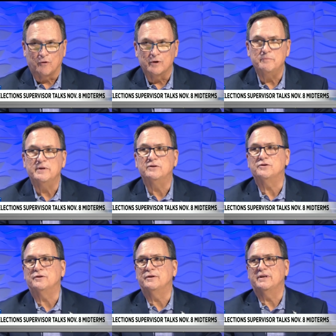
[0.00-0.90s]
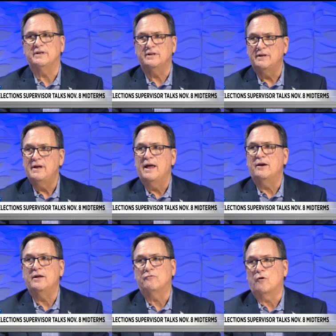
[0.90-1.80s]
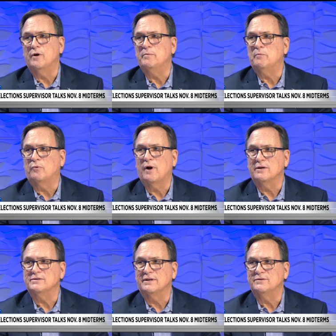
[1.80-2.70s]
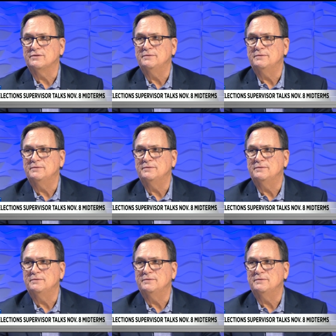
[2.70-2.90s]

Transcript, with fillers: already been turned in and have already been processed.